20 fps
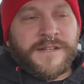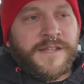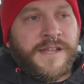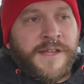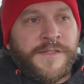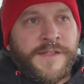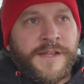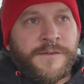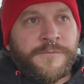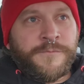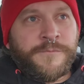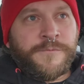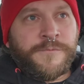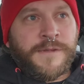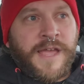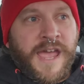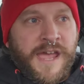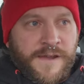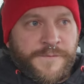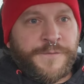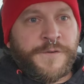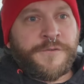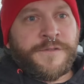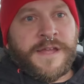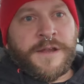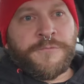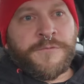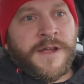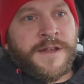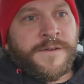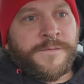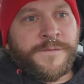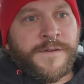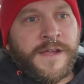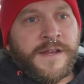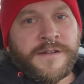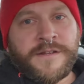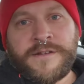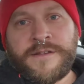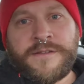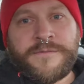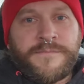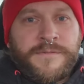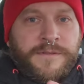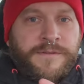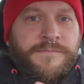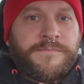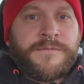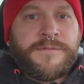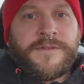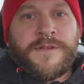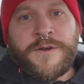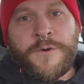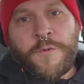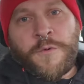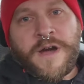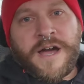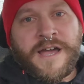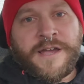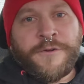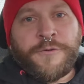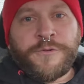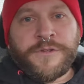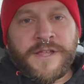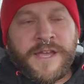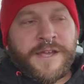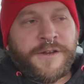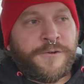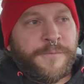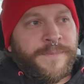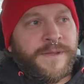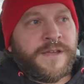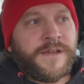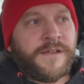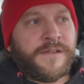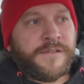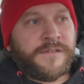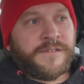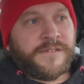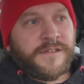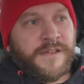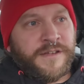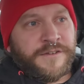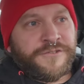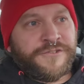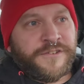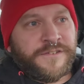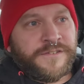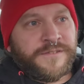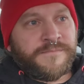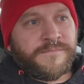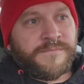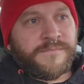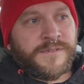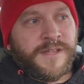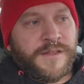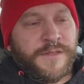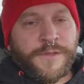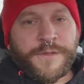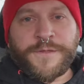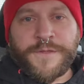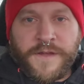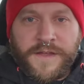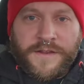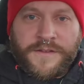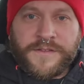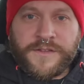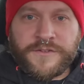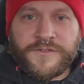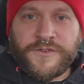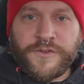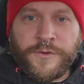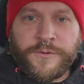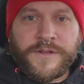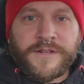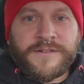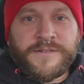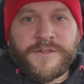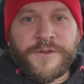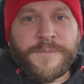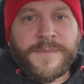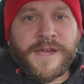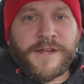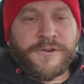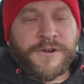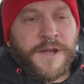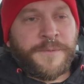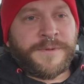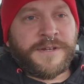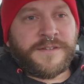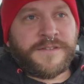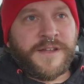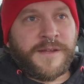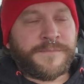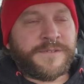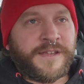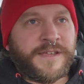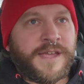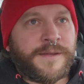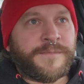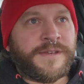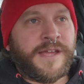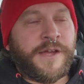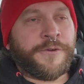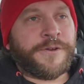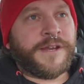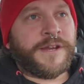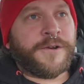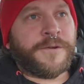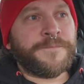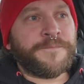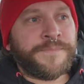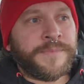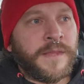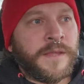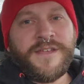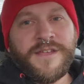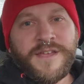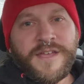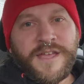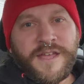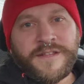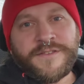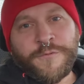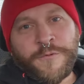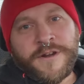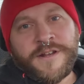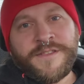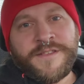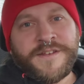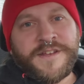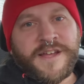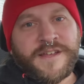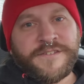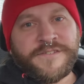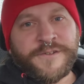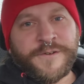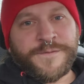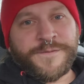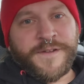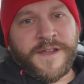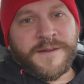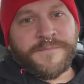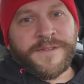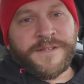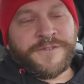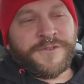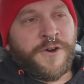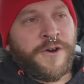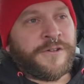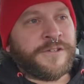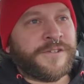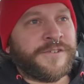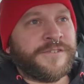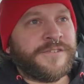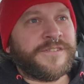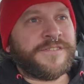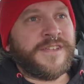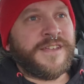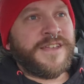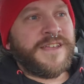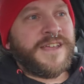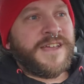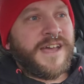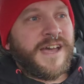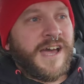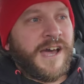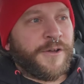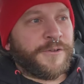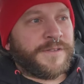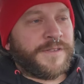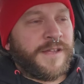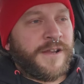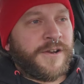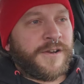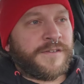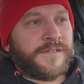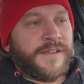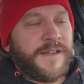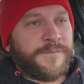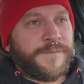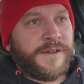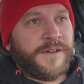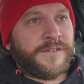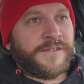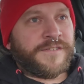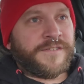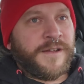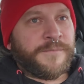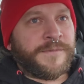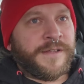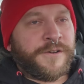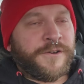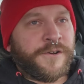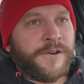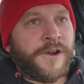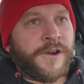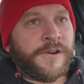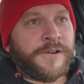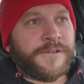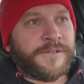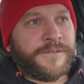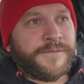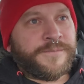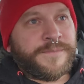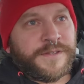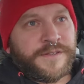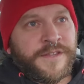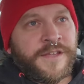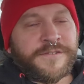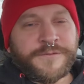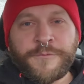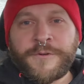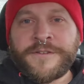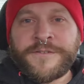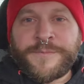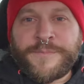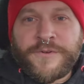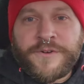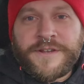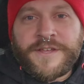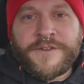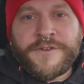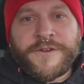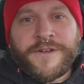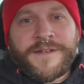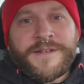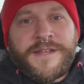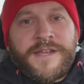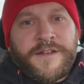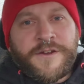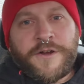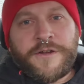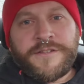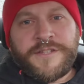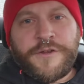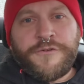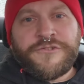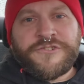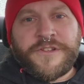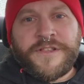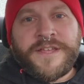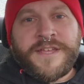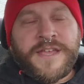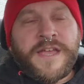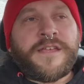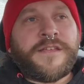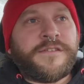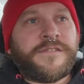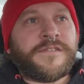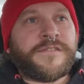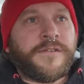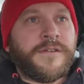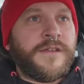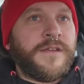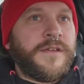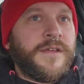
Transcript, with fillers: it, and then after they renovated it a while later, because I just didn't think to do it, no matter how many times I came down here. It's one of the nicer Family Dollars out there, because I've been in some that are hurting, but this one's pretty good. It usually is,